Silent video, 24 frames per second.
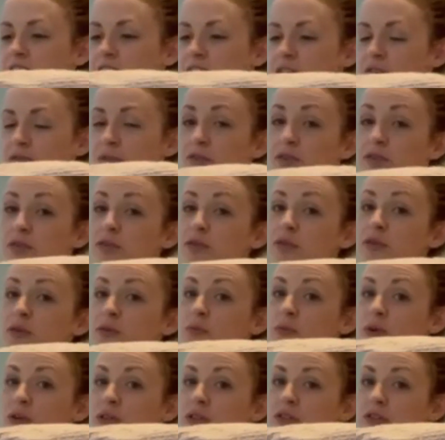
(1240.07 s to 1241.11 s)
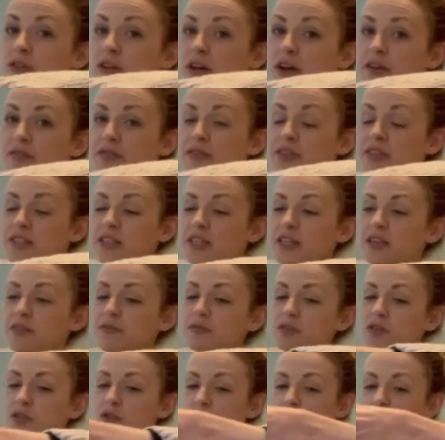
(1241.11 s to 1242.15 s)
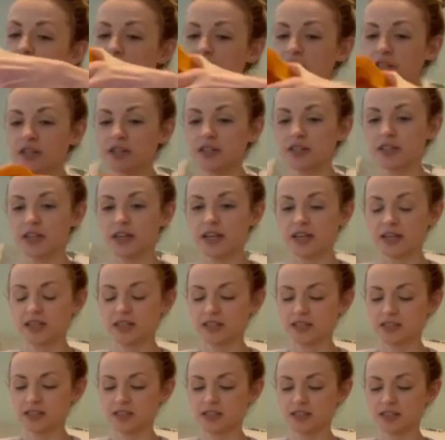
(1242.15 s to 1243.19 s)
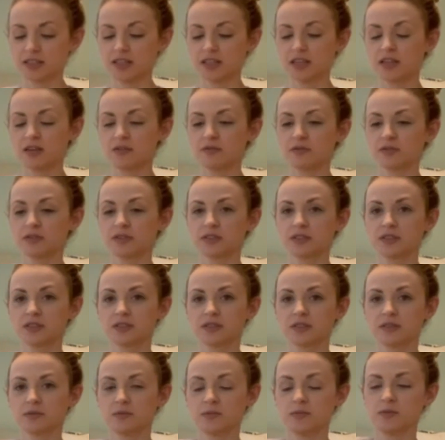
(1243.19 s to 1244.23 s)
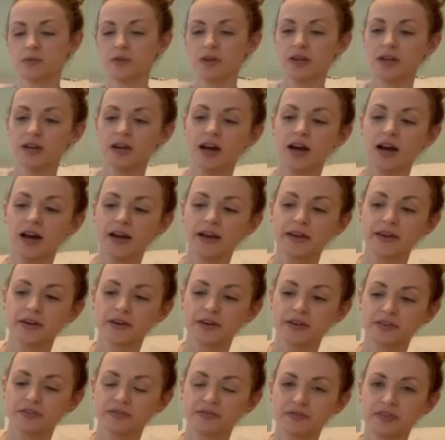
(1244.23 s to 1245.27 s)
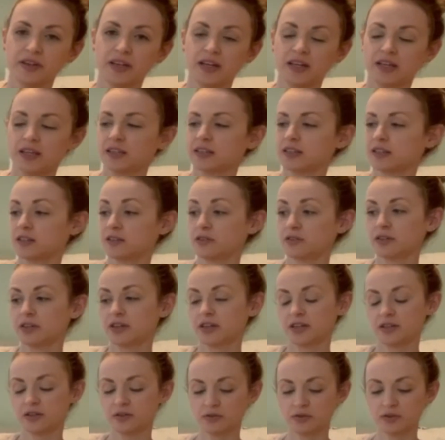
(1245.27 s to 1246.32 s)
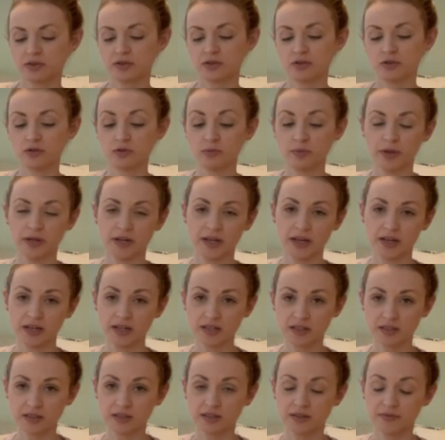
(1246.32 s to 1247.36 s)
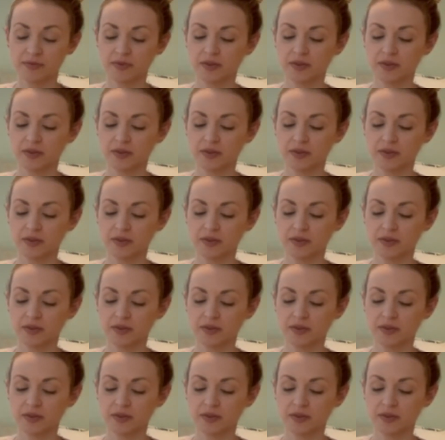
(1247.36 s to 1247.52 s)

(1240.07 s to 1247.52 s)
If you want to have it even sweeter and even a higher filling, then you can use 2 bananas.